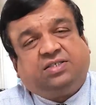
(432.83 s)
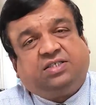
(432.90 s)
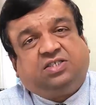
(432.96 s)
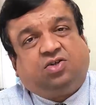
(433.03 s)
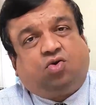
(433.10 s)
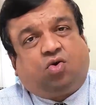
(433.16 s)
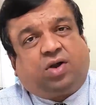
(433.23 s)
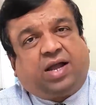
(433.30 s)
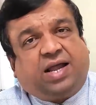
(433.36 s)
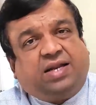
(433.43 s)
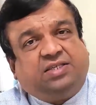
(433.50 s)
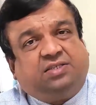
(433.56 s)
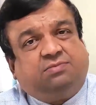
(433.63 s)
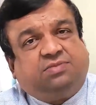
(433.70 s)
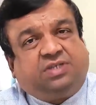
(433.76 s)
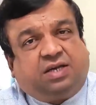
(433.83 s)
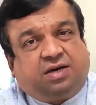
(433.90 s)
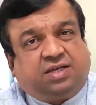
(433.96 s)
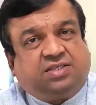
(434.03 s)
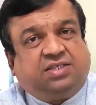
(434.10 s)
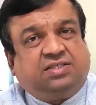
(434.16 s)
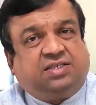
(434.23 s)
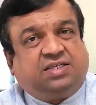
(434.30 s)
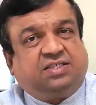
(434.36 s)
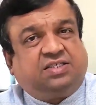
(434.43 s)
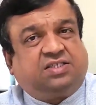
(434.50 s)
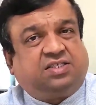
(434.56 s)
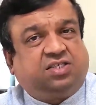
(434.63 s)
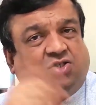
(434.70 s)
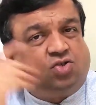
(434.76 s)
resistant organisms and
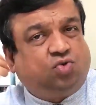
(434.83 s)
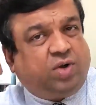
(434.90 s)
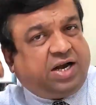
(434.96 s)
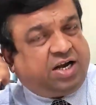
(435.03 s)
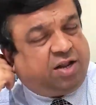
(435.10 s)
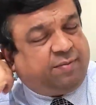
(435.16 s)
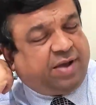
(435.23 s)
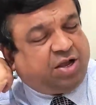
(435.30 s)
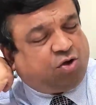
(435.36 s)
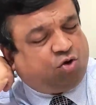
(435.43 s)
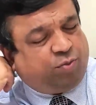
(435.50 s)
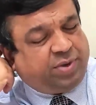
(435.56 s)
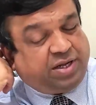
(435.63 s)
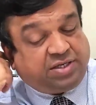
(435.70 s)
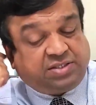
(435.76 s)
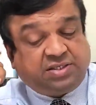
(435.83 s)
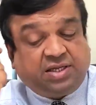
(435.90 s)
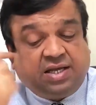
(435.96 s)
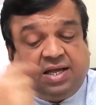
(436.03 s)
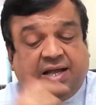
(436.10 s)
resistance to antimicrobials.